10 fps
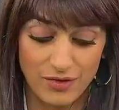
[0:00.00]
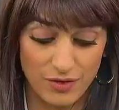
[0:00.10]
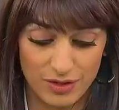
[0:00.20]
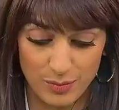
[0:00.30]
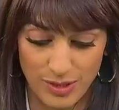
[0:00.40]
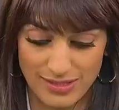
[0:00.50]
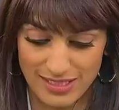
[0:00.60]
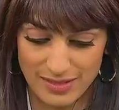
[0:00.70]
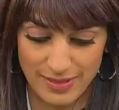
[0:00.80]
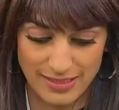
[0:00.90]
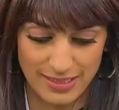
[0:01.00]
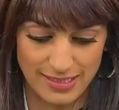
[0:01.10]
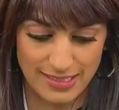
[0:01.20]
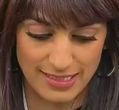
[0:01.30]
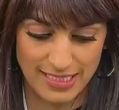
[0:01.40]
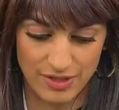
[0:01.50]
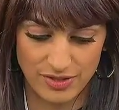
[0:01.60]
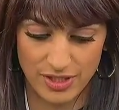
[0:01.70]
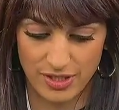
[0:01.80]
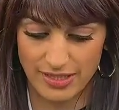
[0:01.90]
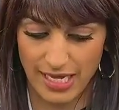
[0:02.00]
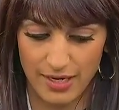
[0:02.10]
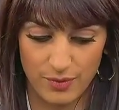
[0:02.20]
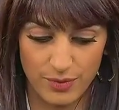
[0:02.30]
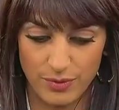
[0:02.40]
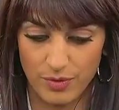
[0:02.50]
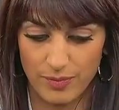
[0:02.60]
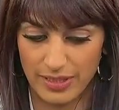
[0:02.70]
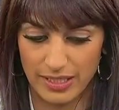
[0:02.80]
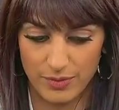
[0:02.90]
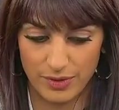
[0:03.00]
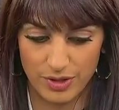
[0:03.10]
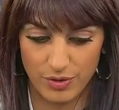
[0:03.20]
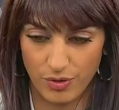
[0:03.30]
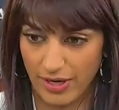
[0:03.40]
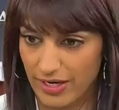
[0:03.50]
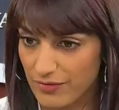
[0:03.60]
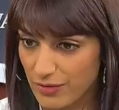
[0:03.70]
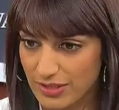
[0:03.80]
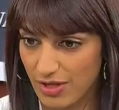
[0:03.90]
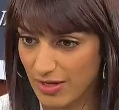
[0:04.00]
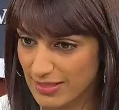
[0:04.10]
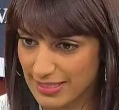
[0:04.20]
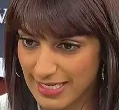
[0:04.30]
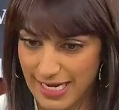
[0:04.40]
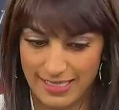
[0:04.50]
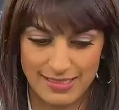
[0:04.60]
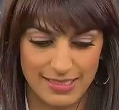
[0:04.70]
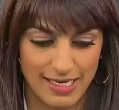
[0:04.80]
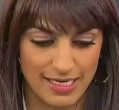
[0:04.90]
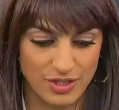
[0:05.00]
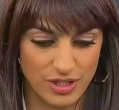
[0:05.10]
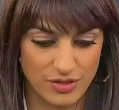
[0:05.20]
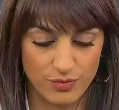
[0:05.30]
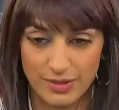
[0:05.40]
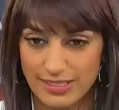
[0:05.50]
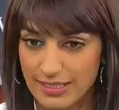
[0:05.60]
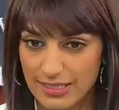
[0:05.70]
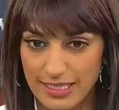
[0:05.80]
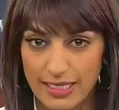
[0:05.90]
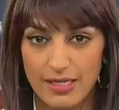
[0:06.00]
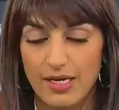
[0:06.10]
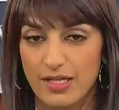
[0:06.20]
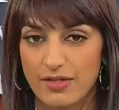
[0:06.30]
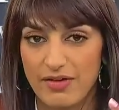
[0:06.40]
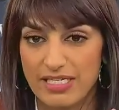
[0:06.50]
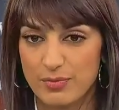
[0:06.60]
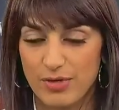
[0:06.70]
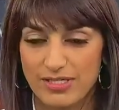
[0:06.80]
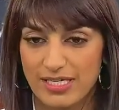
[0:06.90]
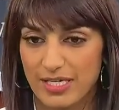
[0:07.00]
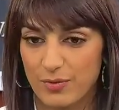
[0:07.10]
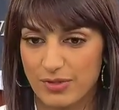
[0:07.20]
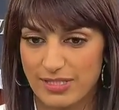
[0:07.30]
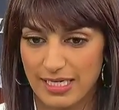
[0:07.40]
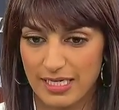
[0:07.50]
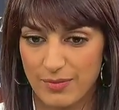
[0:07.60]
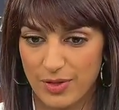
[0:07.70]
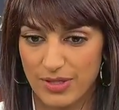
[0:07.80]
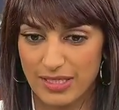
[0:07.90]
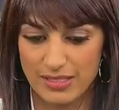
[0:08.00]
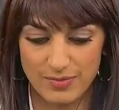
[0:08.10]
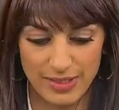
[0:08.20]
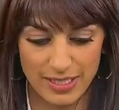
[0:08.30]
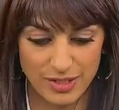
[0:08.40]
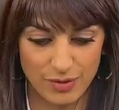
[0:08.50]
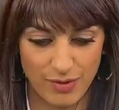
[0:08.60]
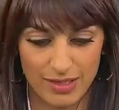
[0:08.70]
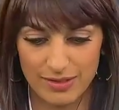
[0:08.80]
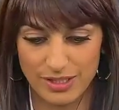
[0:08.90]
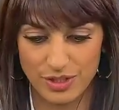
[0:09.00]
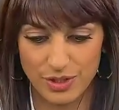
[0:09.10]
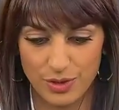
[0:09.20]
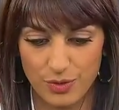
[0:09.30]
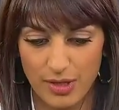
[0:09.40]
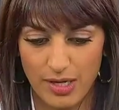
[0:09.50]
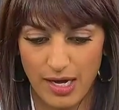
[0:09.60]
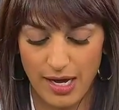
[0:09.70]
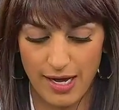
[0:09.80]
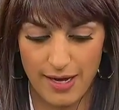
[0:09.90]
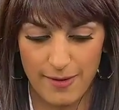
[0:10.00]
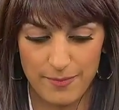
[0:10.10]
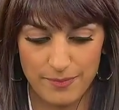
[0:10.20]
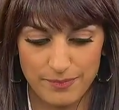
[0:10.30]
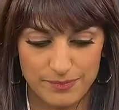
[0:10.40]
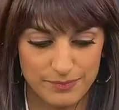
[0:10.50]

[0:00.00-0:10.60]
you've heard the president speak to this and the secretary that we will be with Ukraine for as long as it takes. And just recently, the vice president was in Munich speaking directly to um,